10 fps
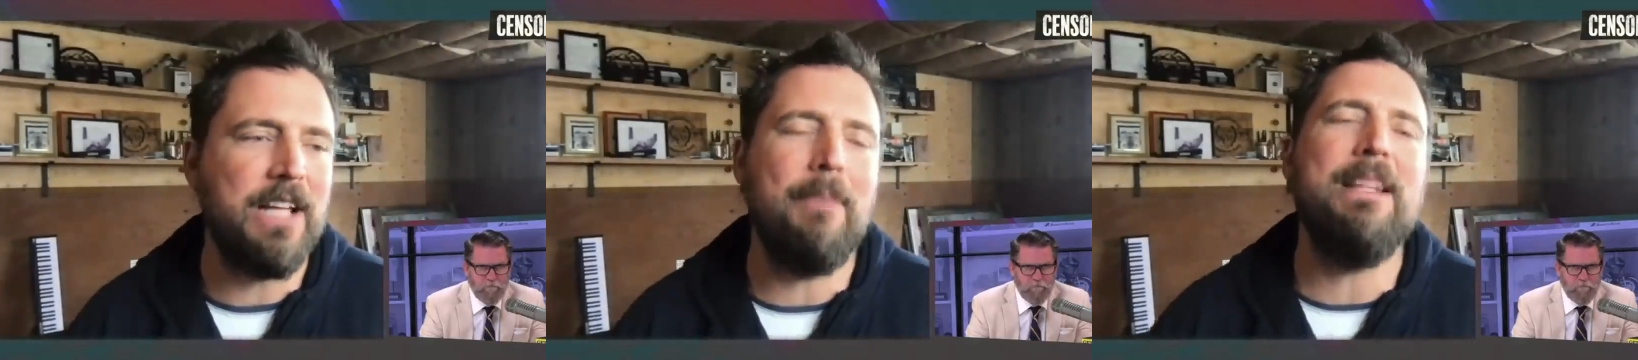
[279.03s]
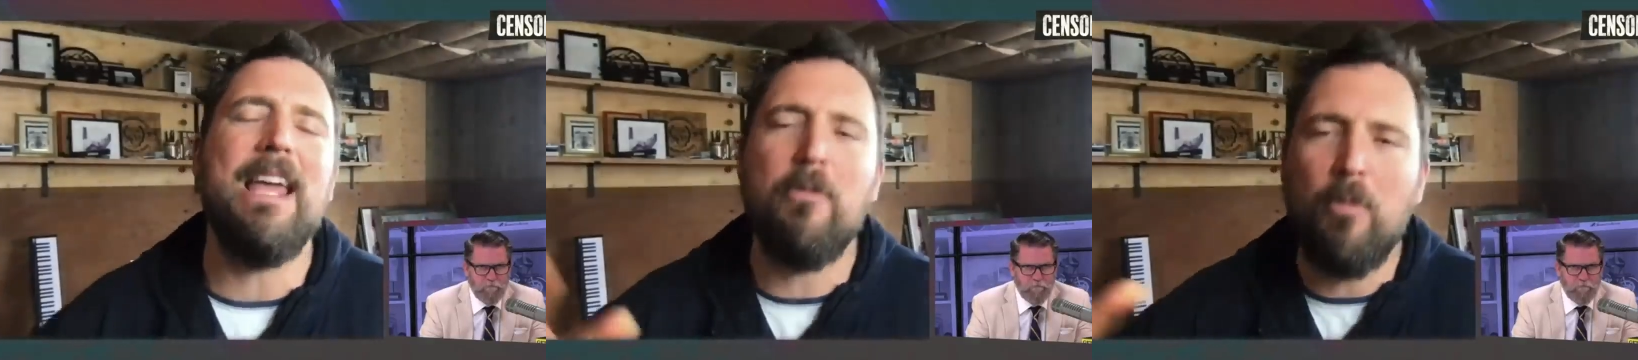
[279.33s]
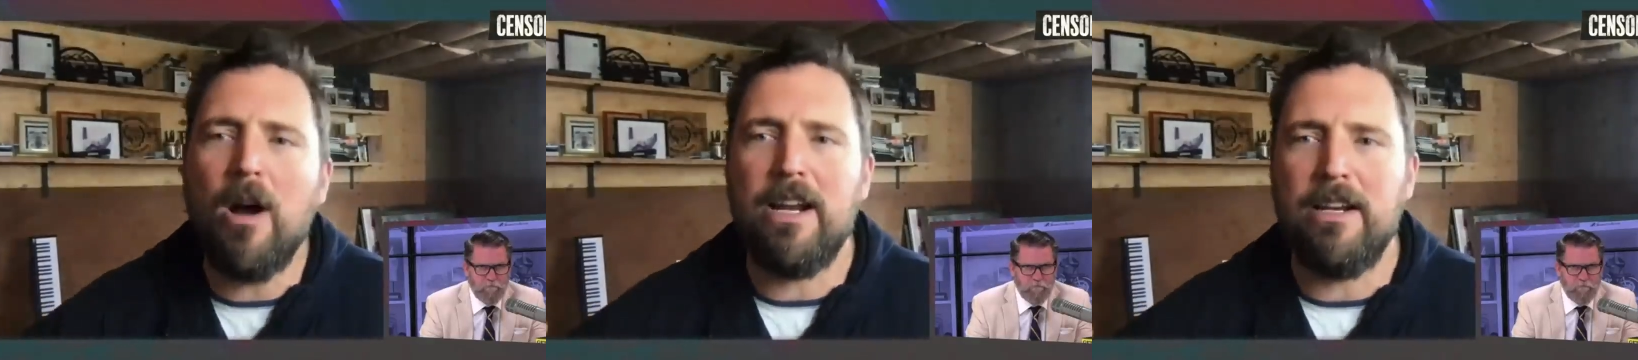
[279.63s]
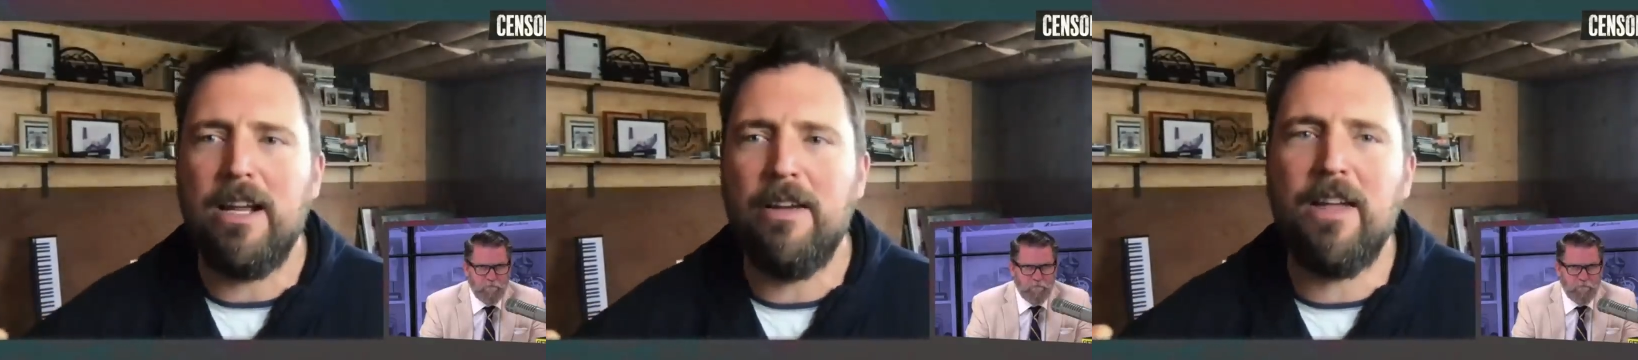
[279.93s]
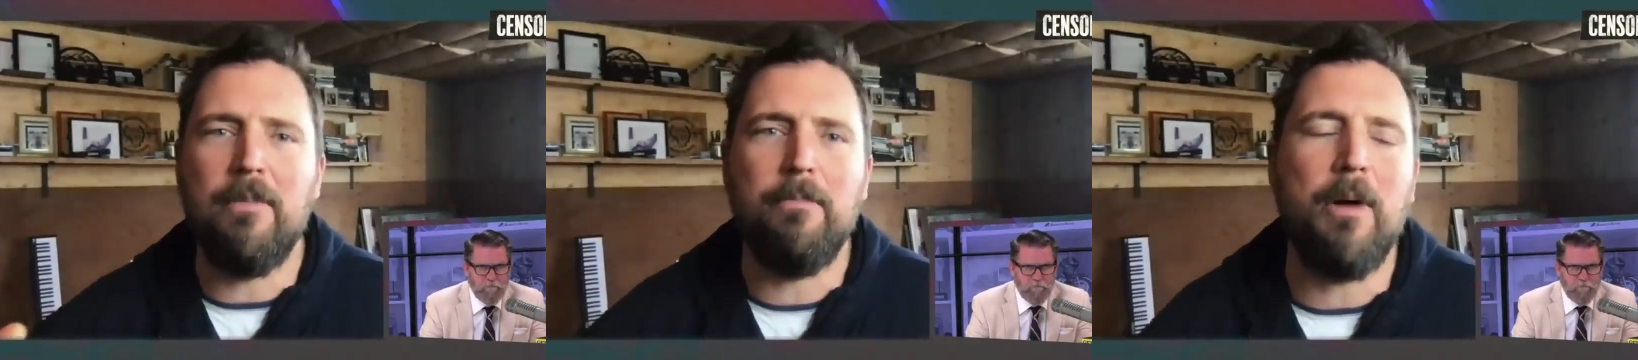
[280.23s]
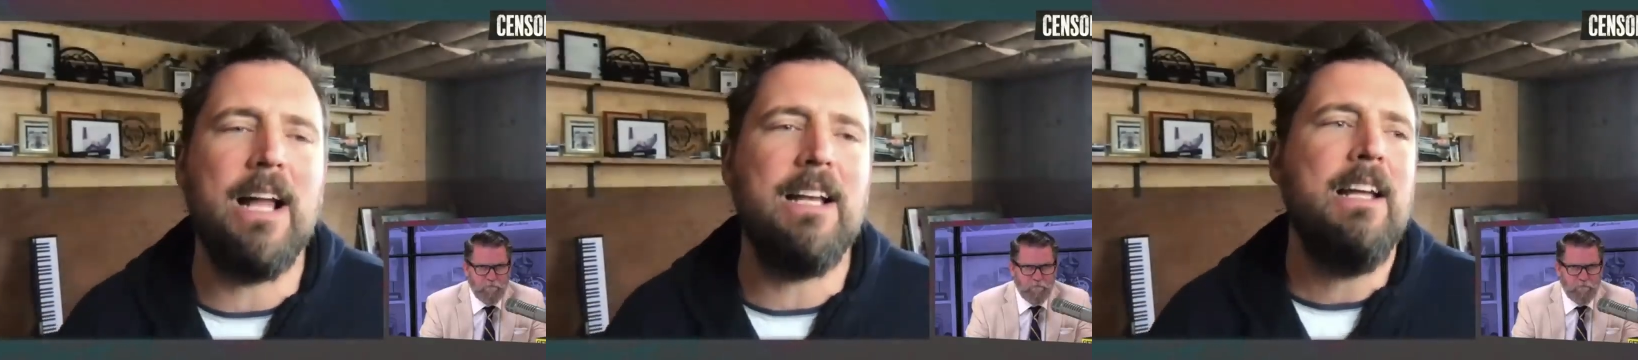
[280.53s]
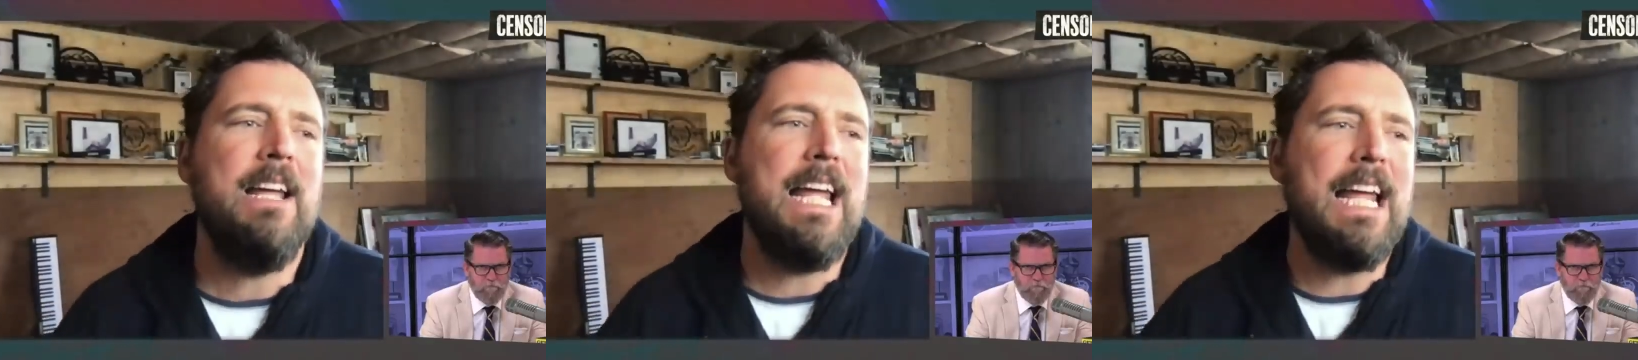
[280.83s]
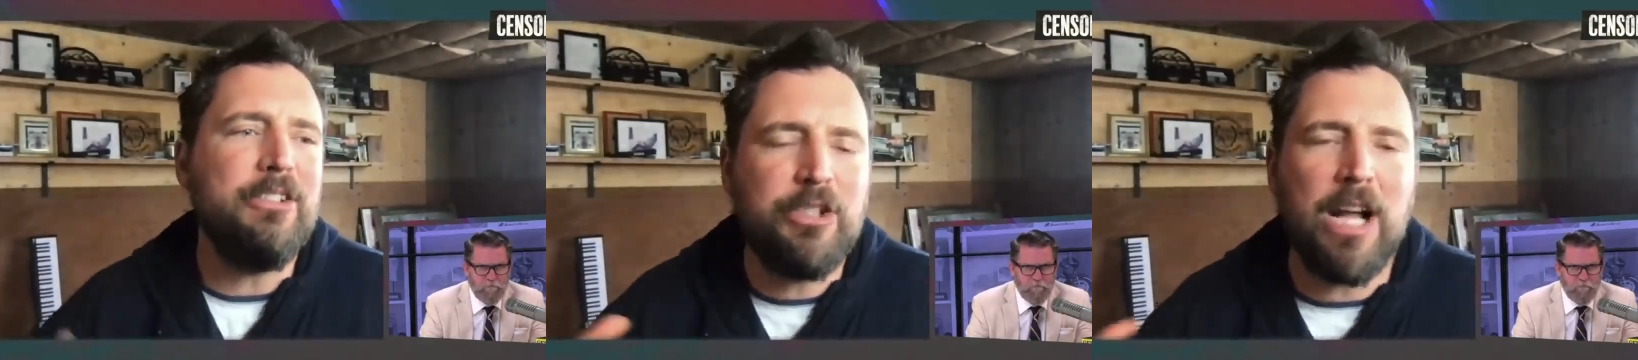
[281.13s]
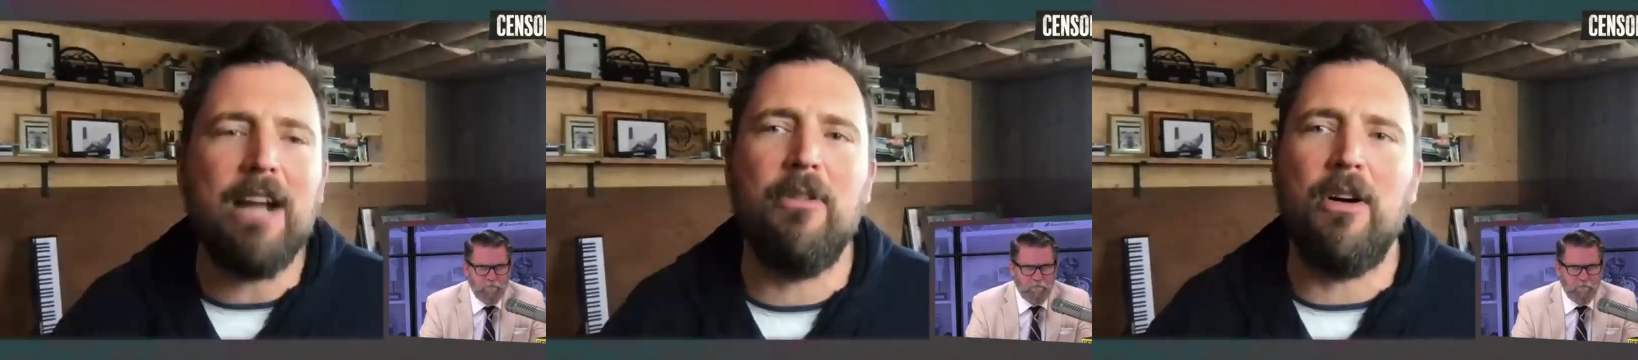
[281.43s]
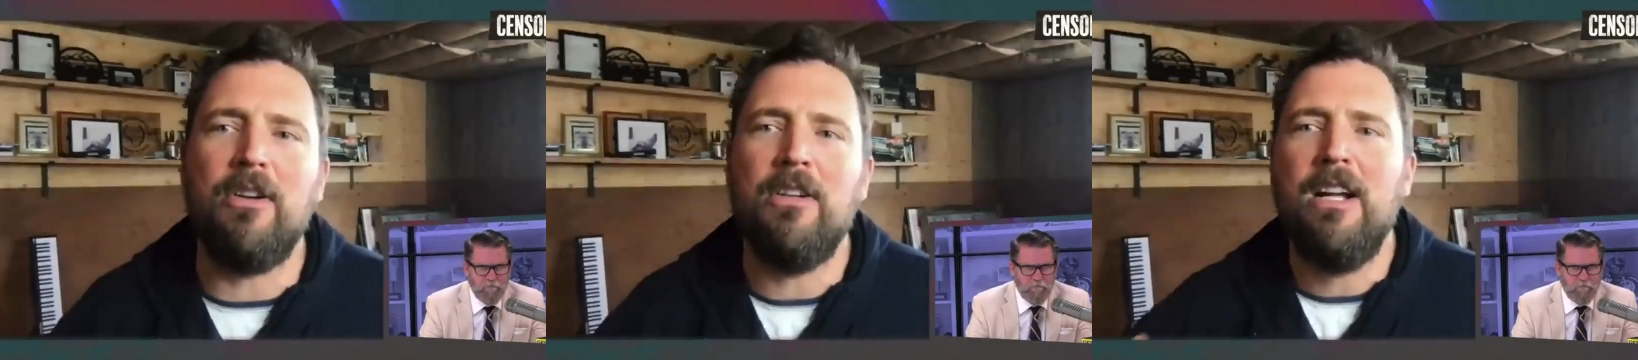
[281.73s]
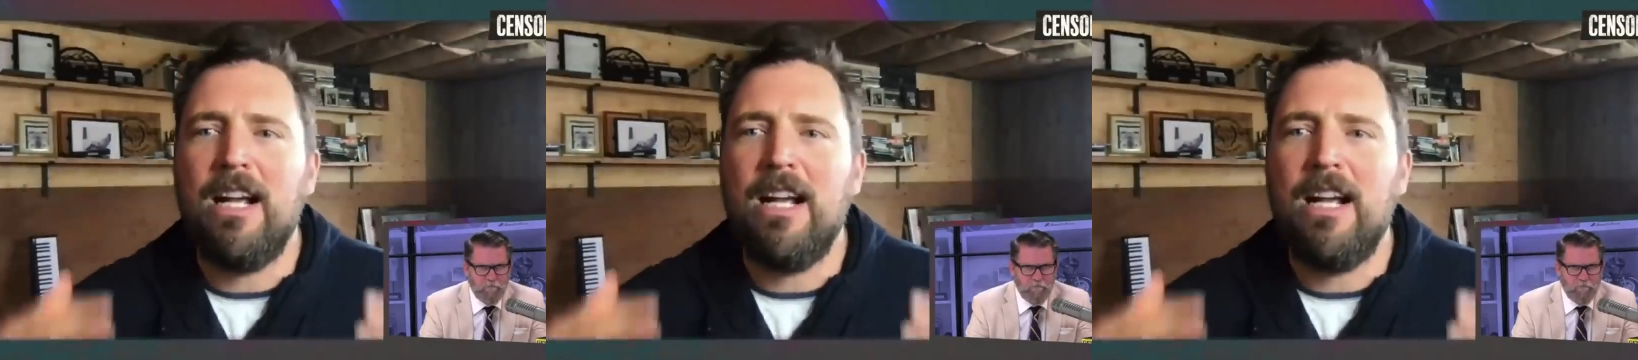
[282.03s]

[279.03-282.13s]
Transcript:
Speaker 1: I mean they would if they, but in general,